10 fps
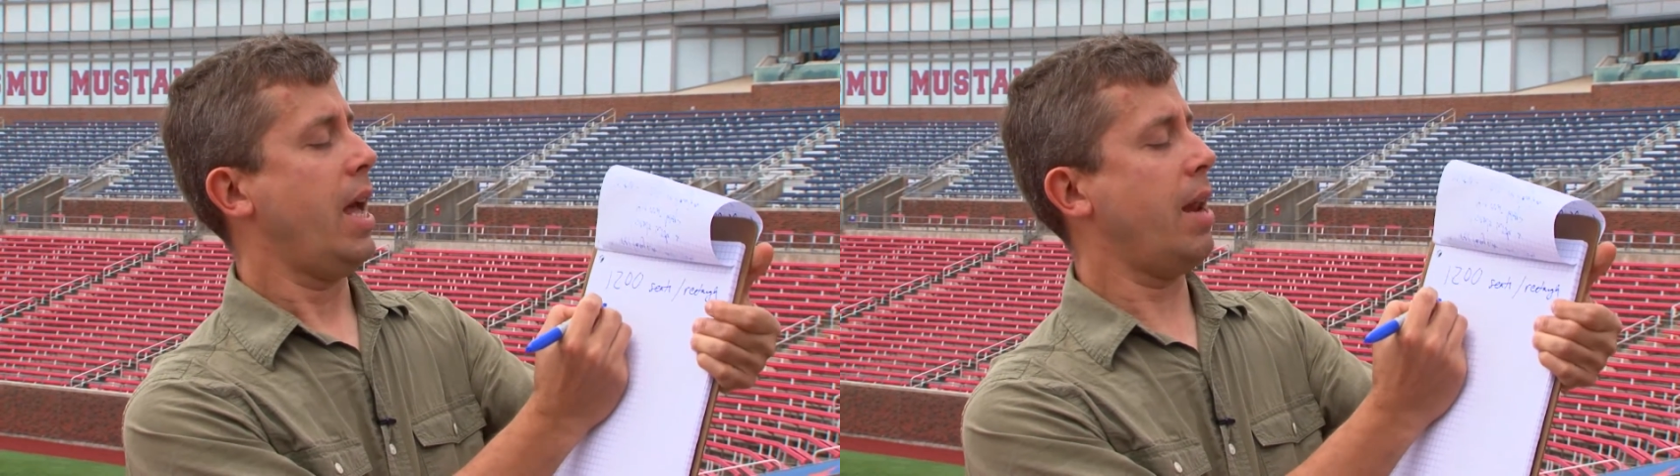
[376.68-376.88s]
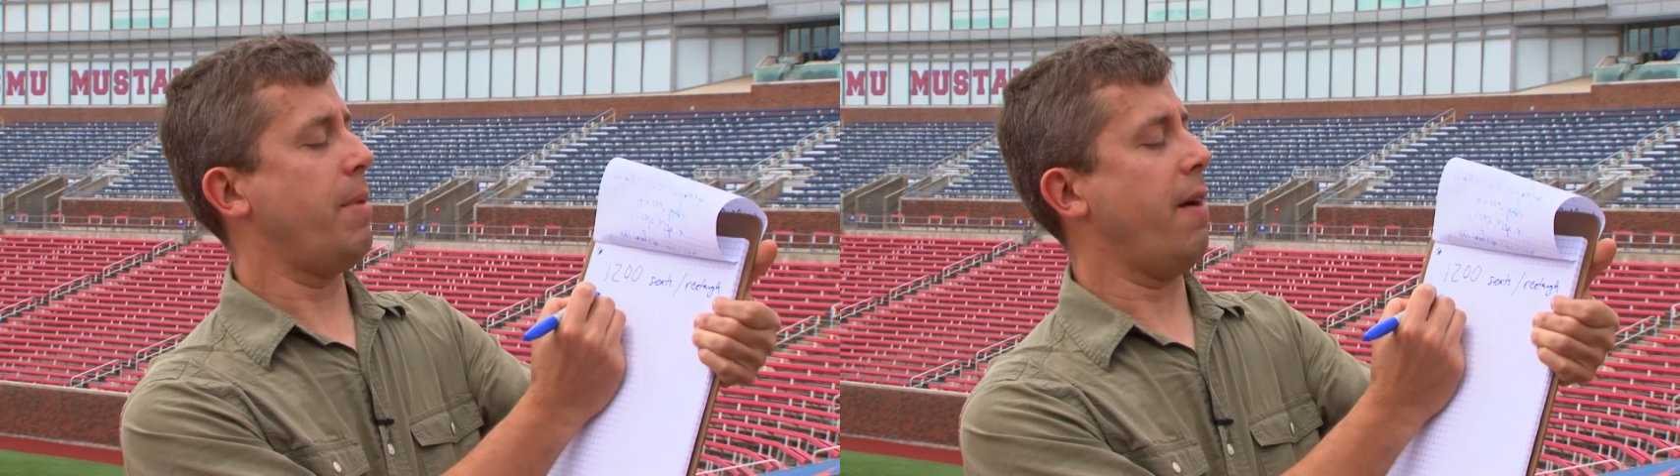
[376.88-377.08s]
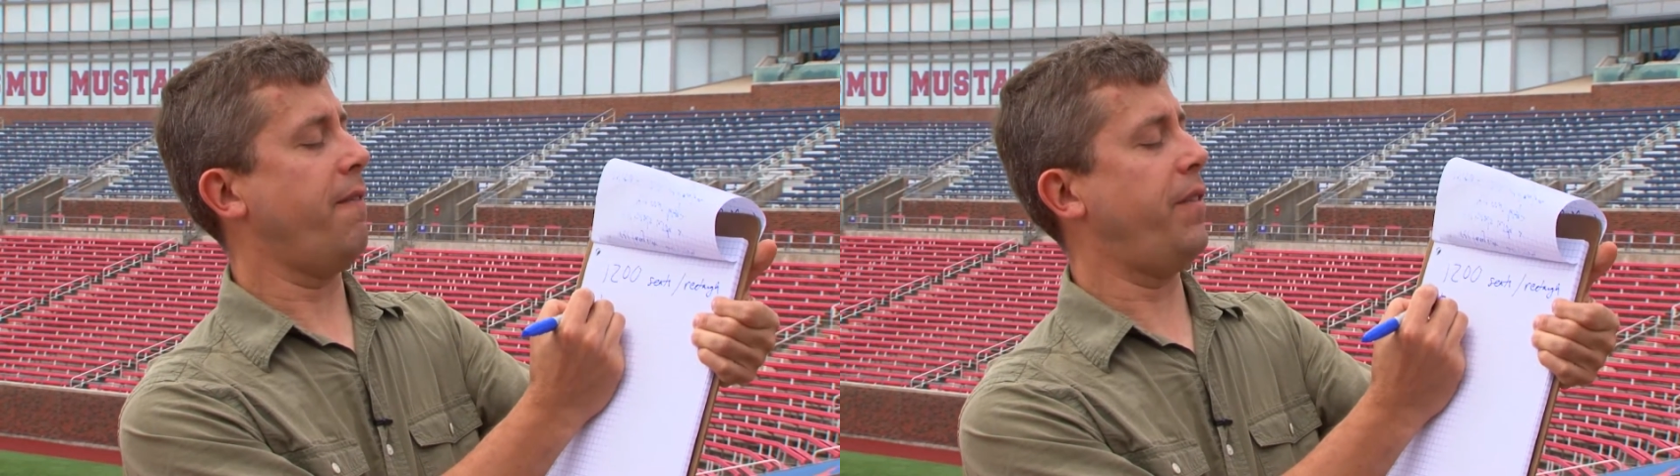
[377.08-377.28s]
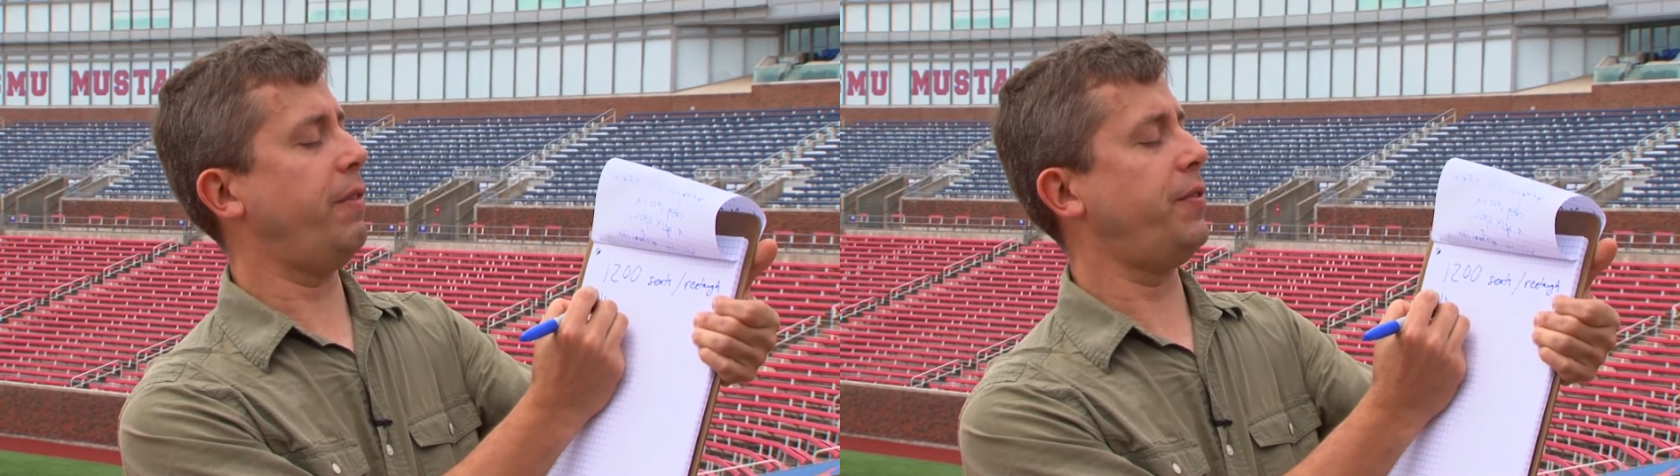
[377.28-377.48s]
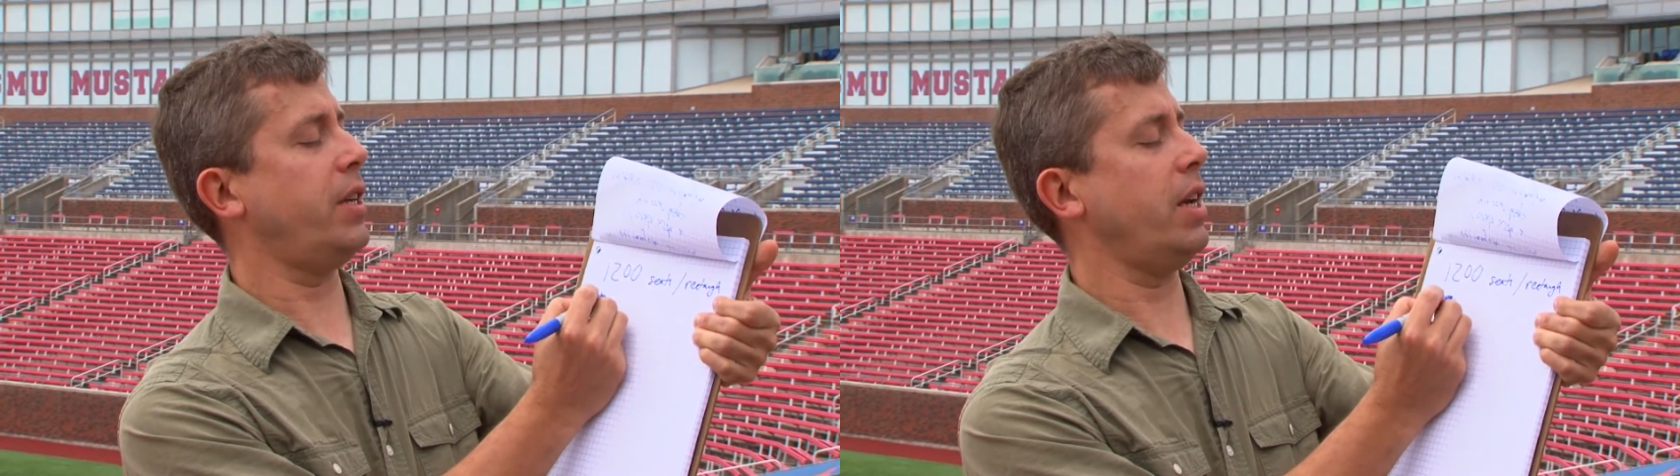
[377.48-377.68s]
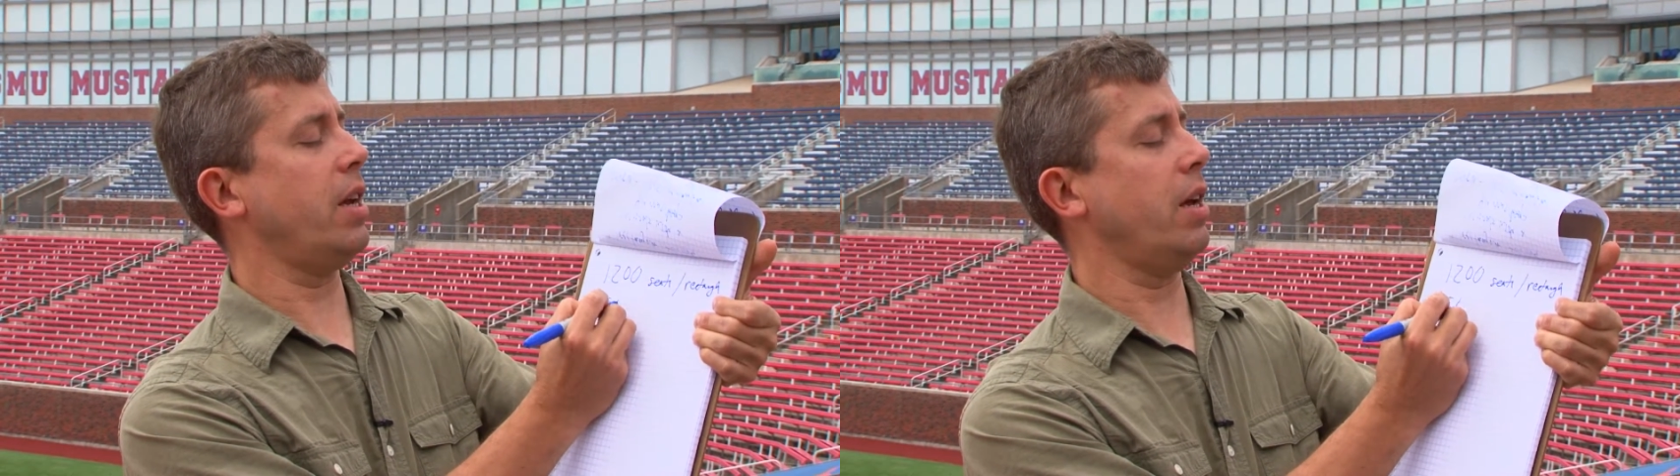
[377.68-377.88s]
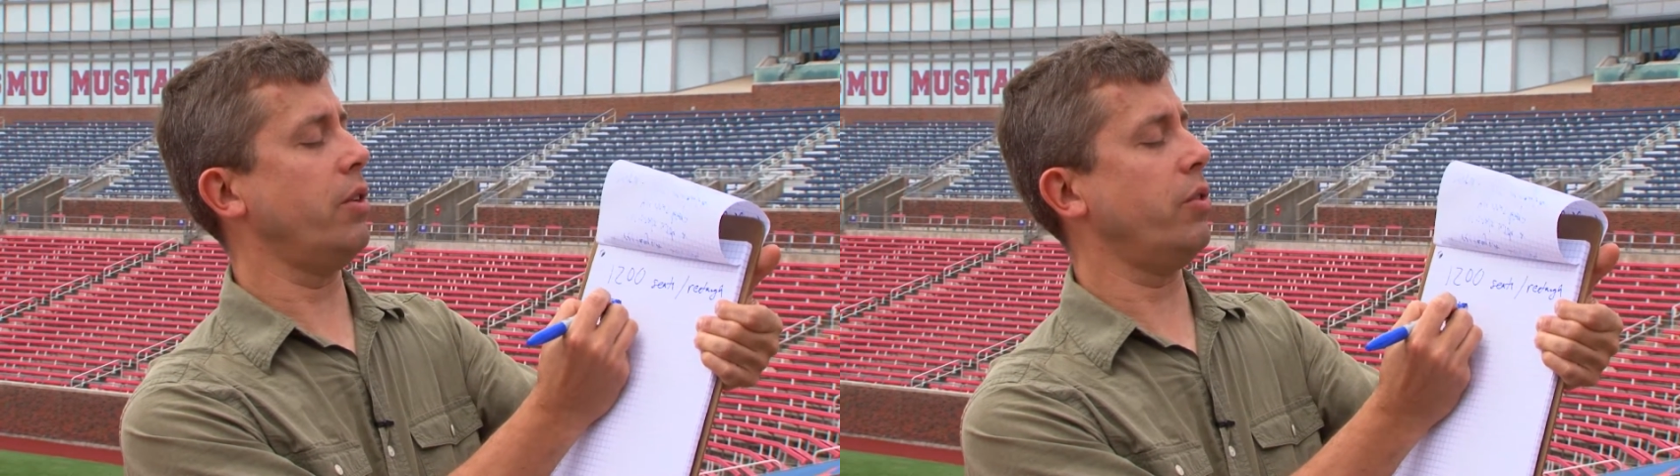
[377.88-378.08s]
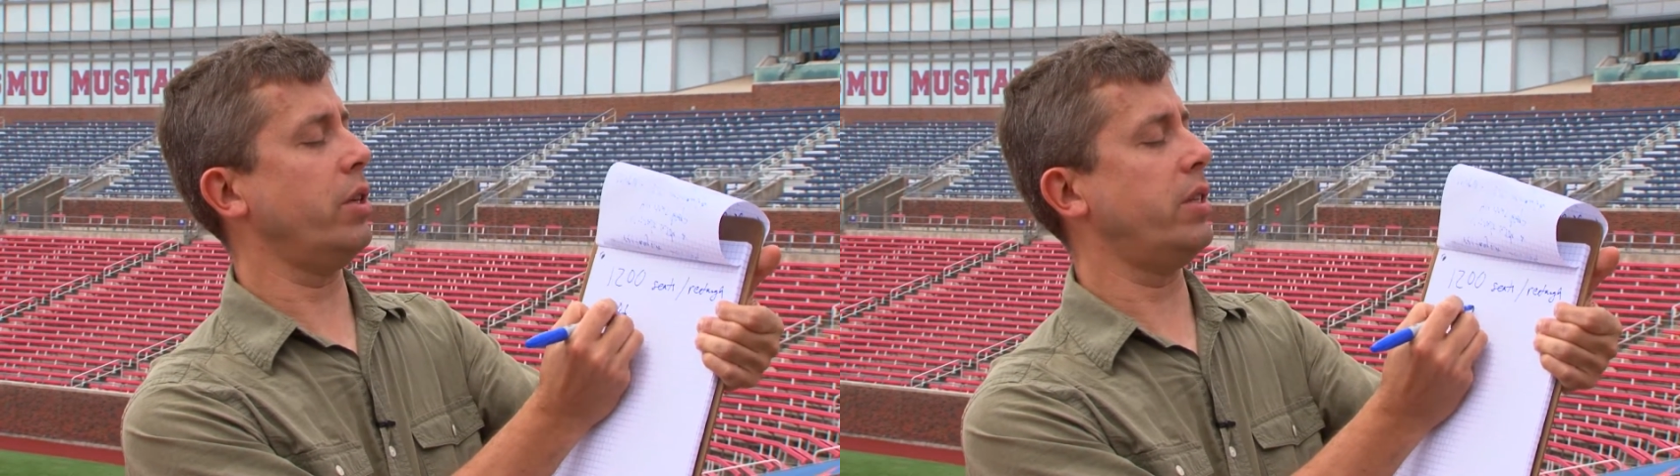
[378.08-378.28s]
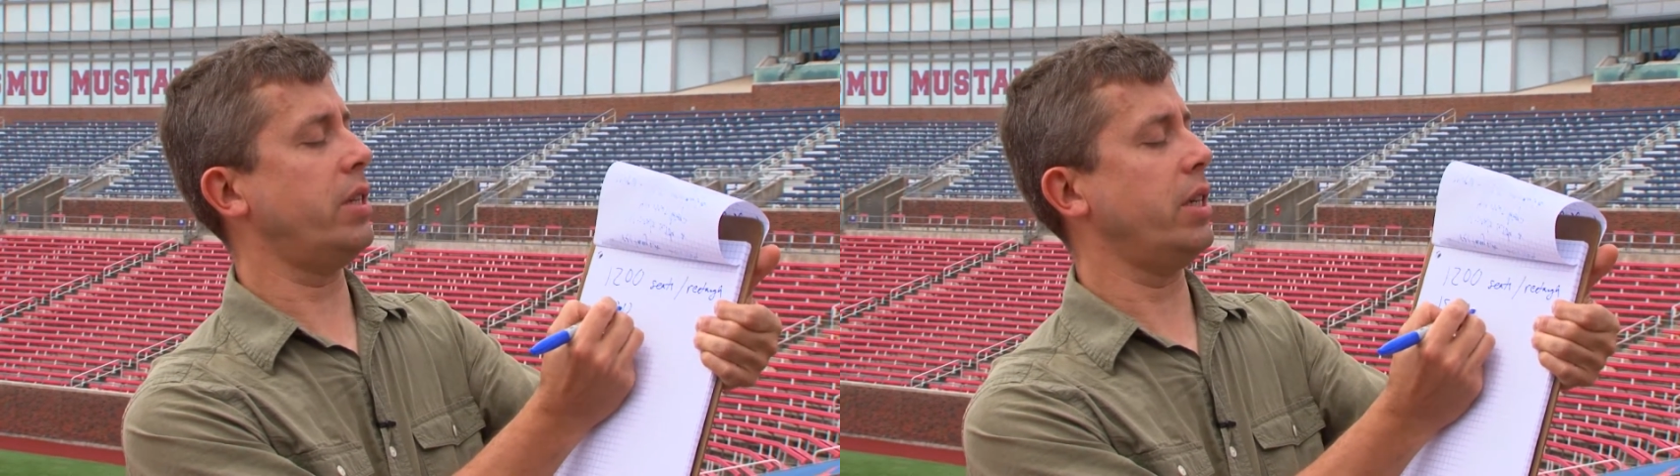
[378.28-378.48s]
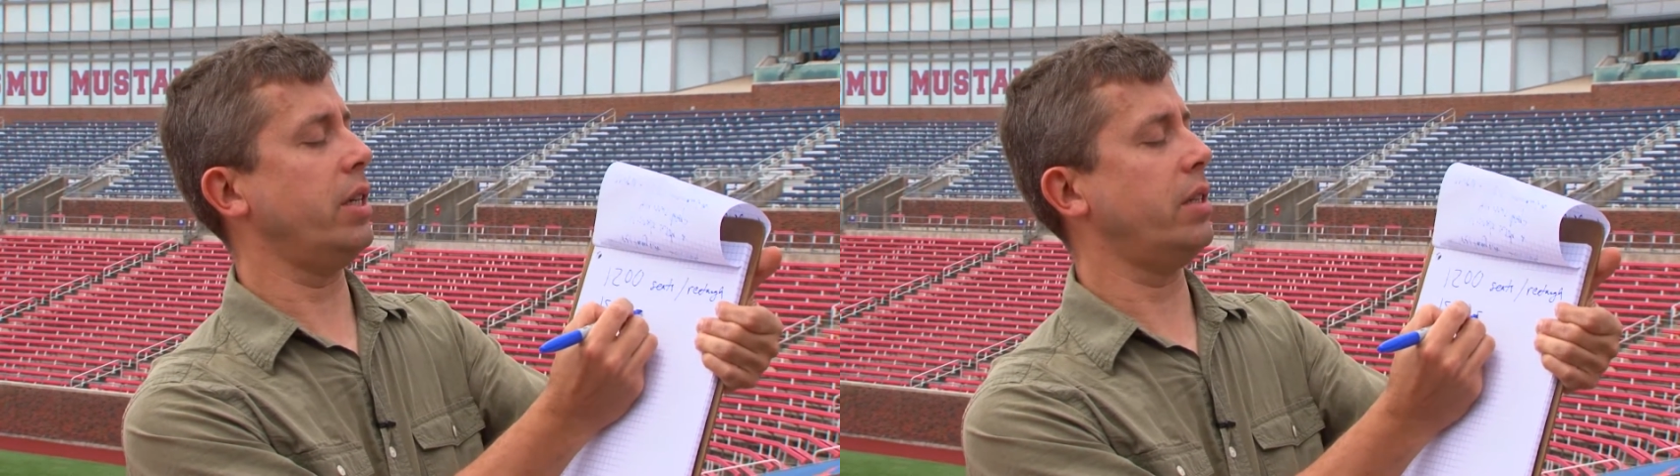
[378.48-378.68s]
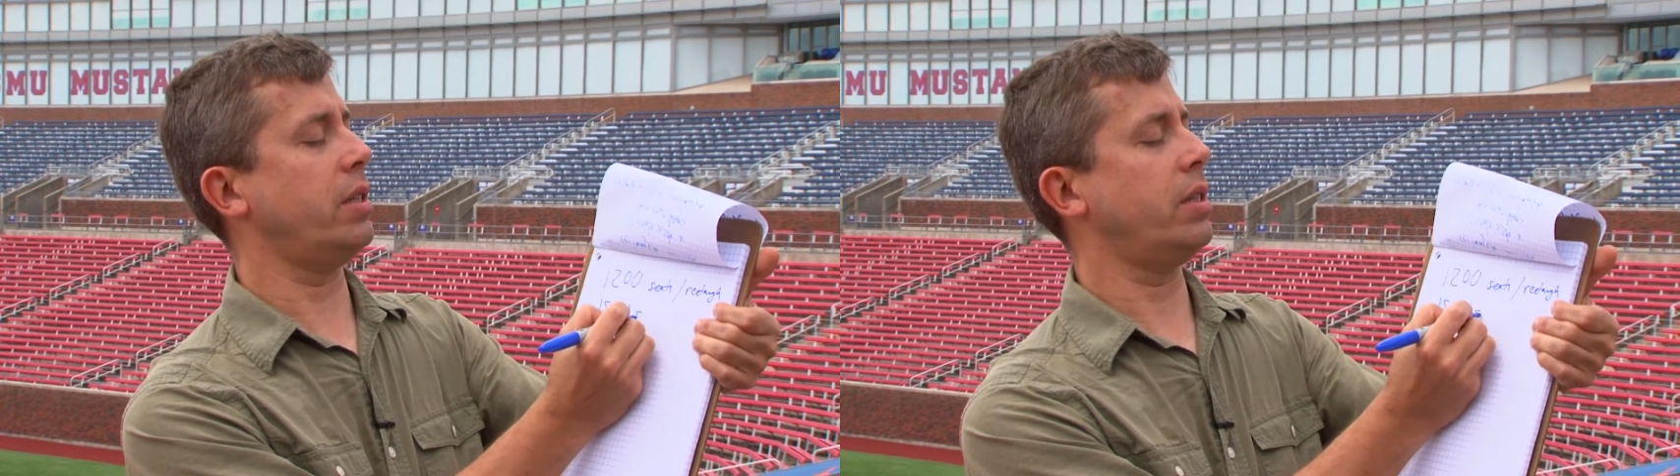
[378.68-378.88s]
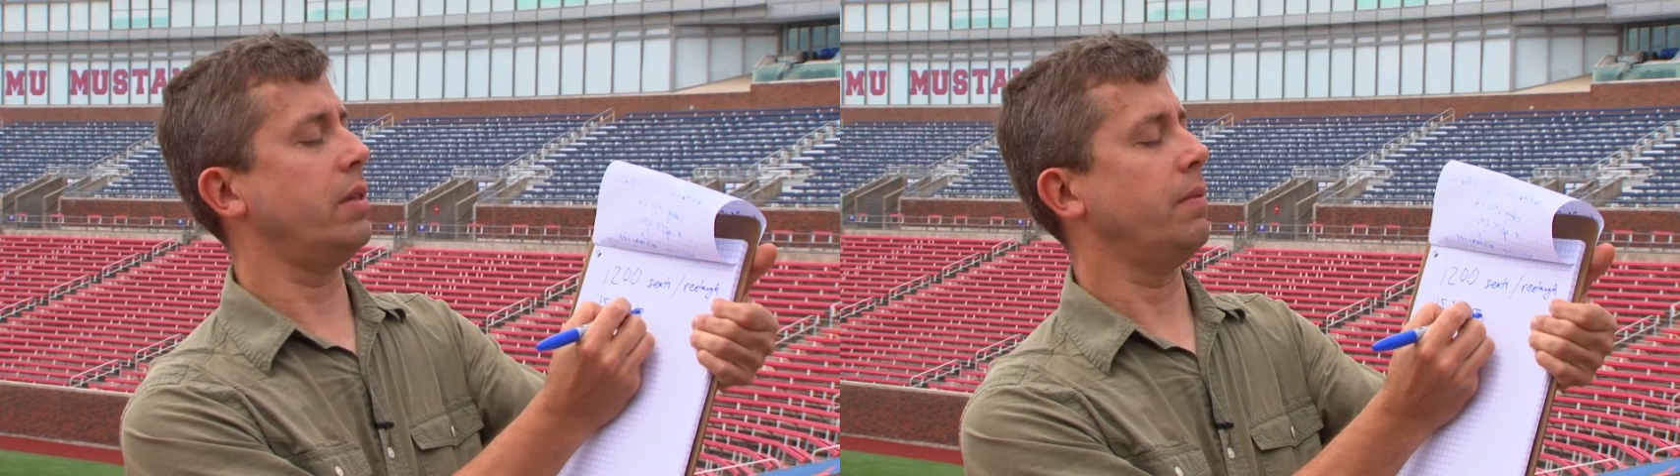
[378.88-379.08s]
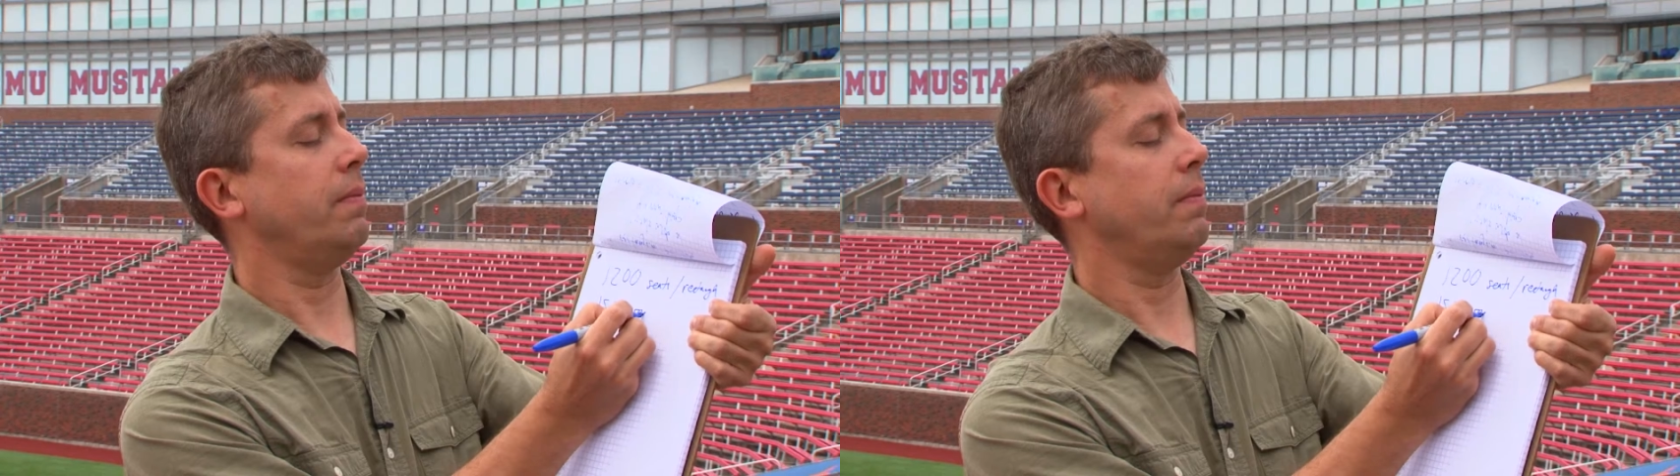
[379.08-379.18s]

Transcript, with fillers: and about fifteen hundred seats